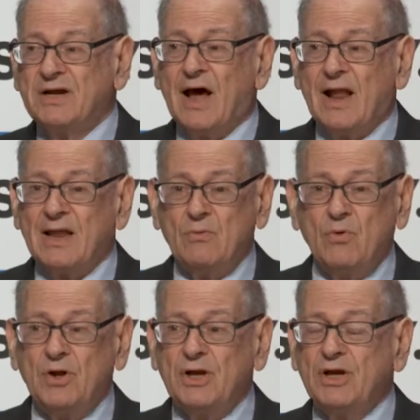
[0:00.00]
in
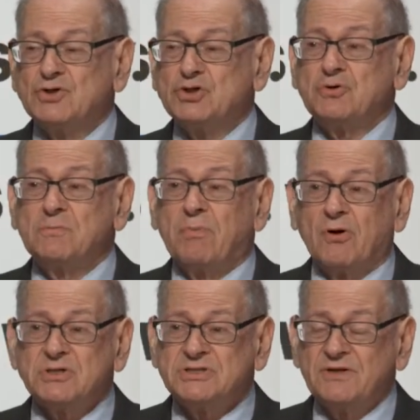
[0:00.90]
Hollywood, in certain
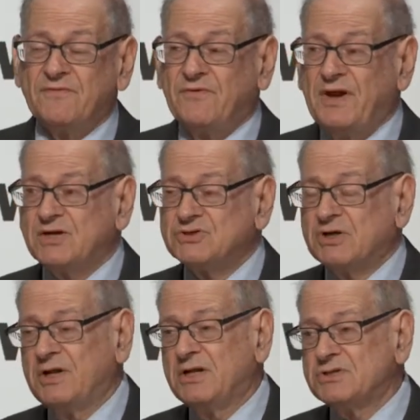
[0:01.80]
parts of the
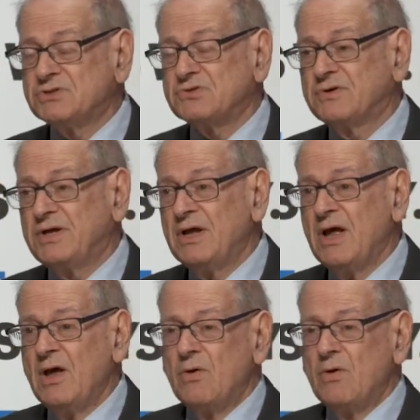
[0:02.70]
financial industry.